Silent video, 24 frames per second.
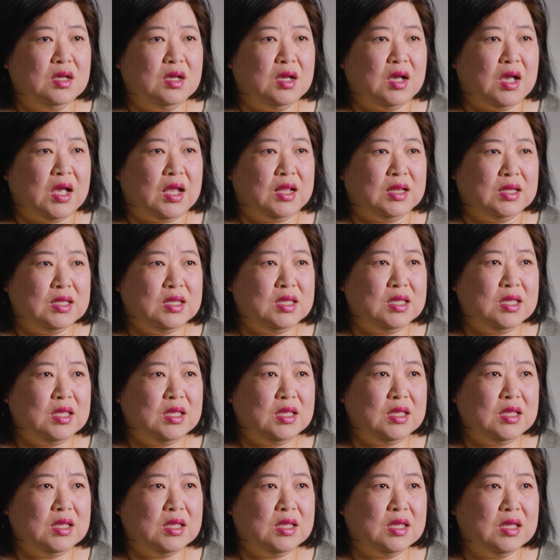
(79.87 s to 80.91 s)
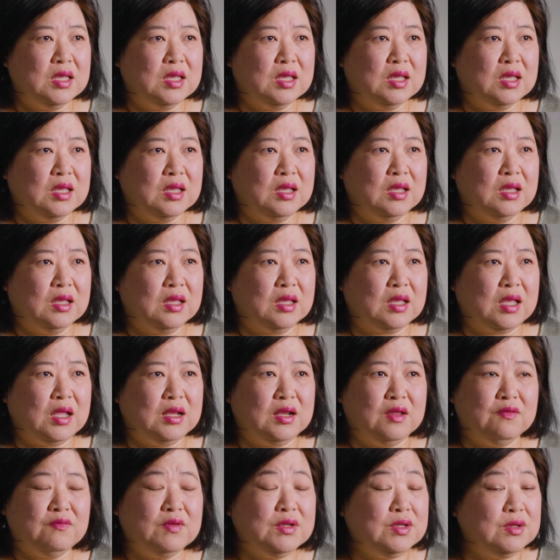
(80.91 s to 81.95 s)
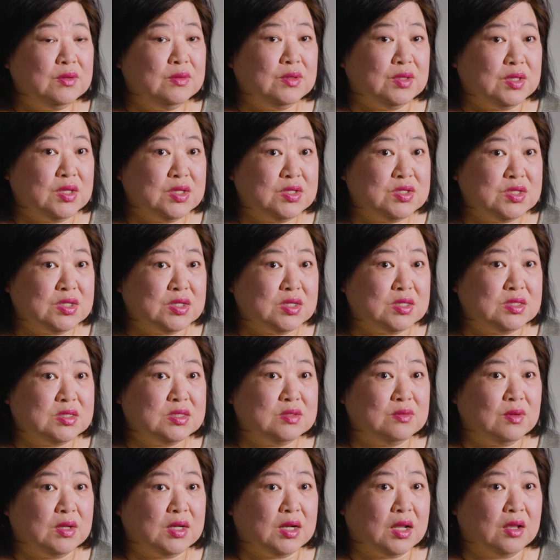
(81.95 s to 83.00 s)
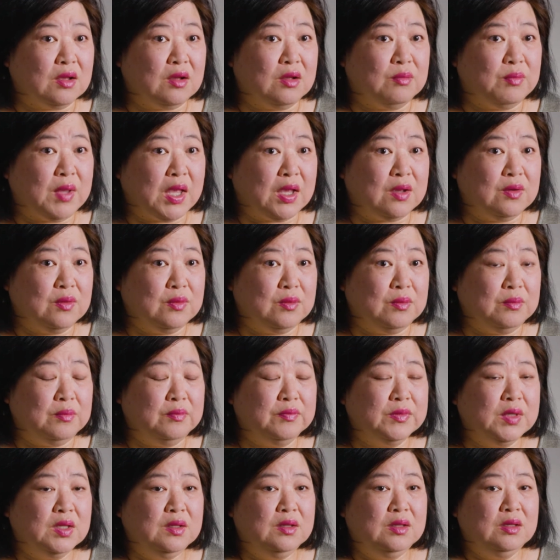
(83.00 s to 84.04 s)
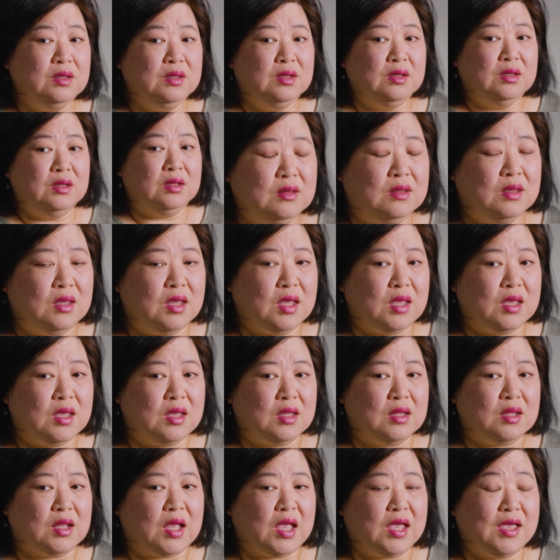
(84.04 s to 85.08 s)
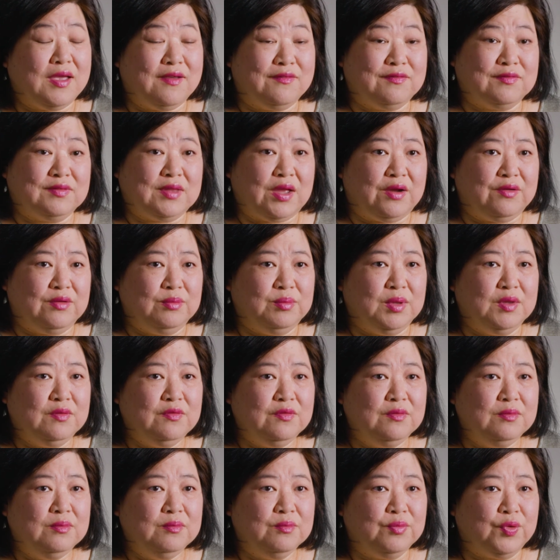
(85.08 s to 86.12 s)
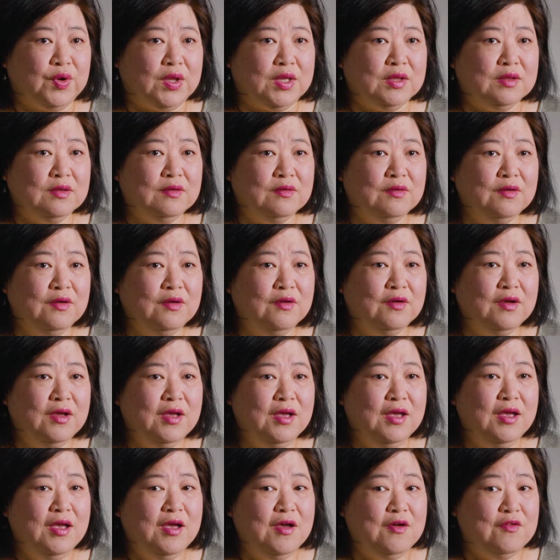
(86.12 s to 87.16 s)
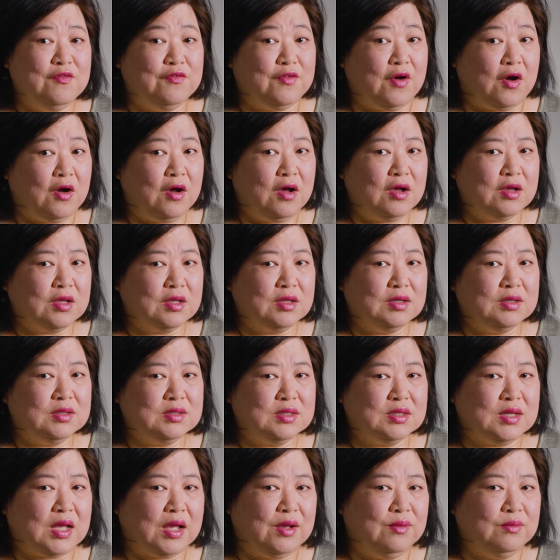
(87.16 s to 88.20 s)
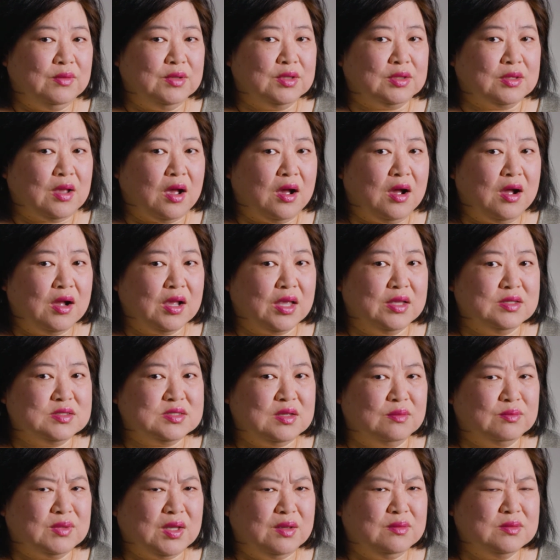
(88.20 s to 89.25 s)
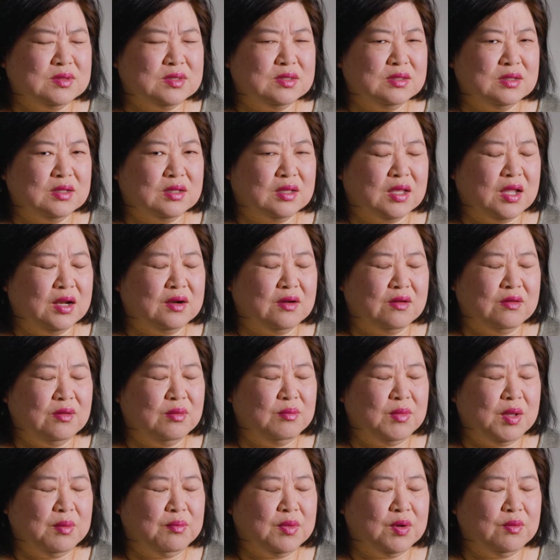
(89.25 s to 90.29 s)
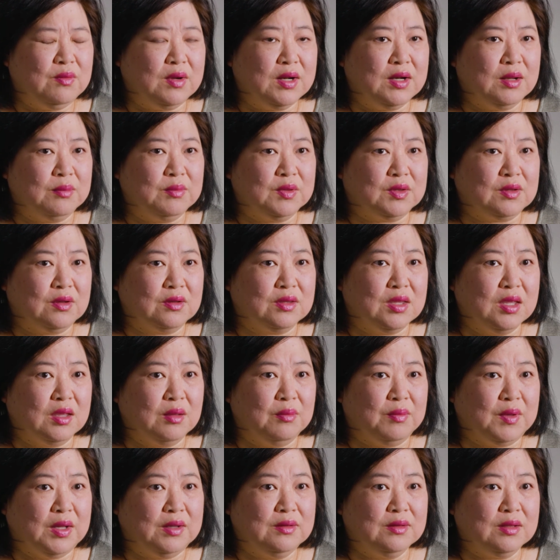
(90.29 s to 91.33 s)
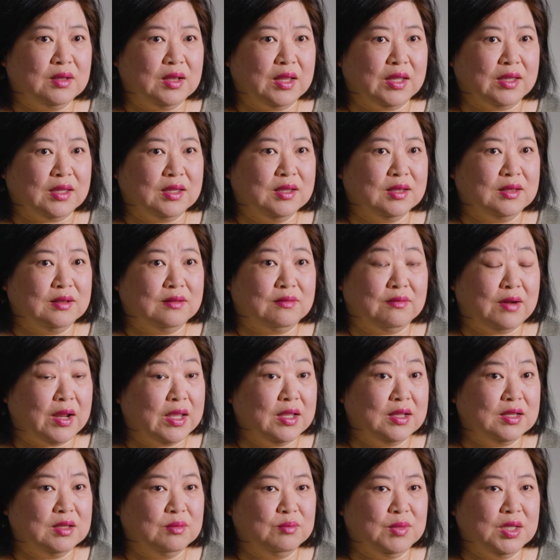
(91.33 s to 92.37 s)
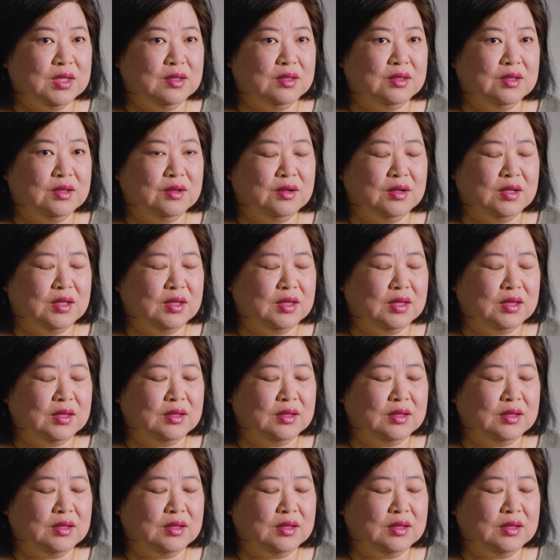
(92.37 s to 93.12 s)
hardly can even do dishes when I got back home. And I have terrible brain fog. I will talk and sometimes cannot remember what I'm talking about, like right in the middle here.